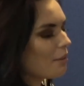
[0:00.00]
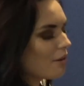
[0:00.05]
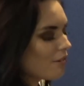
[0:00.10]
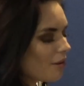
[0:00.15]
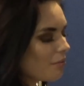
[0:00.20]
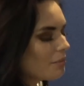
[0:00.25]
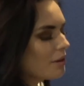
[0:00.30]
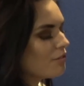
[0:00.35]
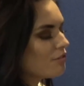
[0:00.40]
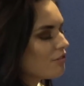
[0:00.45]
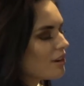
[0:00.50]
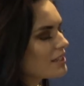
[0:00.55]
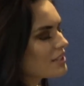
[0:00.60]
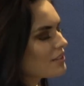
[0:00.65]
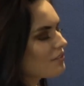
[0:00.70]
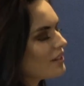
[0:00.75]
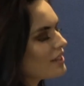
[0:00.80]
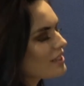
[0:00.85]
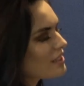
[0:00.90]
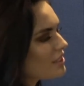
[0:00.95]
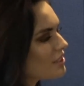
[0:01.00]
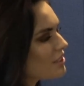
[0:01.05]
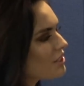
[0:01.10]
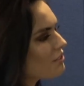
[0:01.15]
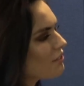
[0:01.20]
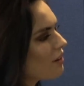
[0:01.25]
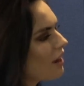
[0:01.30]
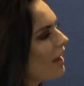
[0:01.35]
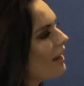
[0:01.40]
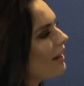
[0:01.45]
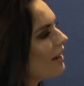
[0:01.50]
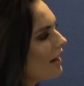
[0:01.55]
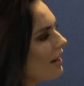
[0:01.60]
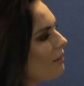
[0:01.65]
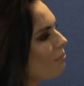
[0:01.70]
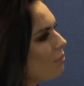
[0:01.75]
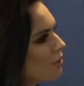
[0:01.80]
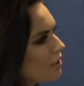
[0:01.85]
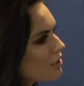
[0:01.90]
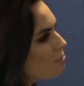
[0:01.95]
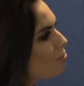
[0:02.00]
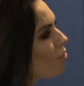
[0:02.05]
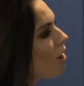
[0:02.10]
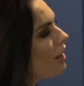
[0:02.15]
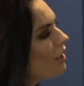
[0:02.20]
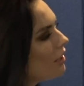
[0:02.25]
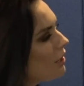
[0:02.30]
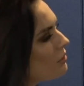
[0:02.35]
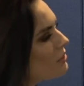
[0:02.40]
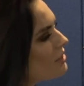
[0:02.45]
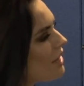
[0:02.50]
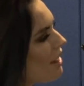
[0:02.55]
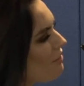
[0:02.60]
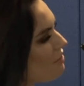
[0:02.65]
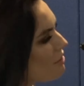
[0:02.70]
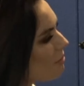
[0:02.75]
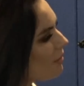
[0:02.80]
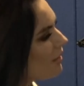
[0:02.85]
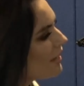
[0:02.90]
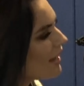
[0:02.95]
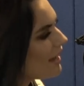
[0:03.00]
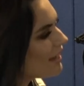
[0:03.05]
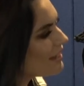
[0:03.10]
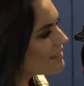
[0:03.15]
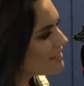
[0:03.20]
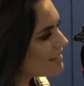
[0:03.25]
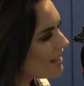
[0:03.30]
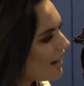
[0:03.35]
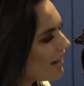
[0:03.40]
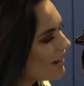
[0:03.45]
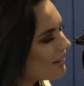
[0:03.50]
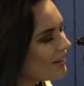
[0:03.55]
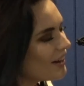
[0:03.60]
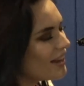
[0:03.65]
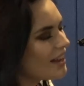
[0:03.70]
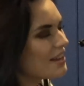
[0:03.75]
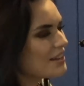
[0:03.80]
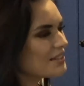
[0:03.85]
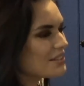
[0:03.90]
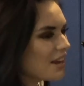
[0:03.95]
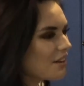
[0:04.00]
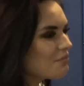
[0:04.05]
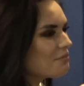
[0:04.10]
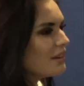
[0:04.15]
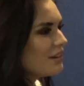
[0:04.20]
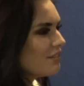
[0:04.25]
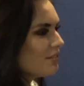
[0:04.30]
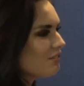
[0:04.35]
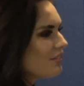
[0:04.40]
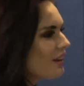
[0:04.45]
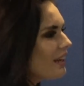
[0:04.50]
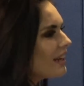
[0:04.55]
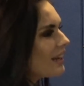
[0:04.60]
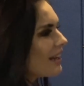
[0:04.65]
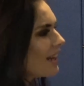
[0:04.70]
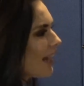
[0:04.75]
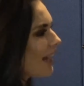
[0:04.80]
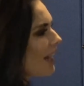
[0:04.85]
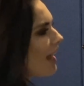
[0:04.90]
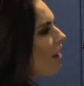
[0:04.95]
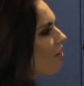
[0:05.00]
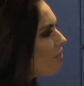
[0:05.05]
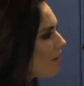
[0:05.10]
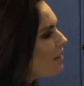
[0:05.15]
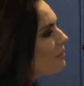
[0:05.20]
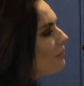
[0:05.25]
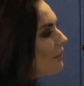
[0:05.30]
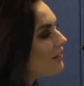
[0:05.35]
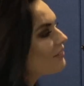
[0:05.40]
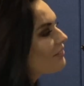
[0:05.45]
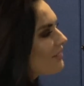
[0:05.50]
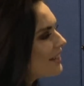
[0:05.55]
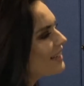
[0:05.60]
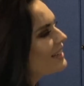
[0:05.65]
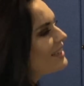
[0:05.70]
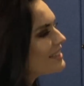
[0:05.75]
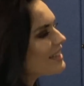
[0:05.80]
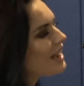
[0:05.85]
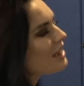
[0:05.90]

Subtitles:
my family and friends have listened to it, but it's brand new to everybody else now. So I've been feeling like I really want to release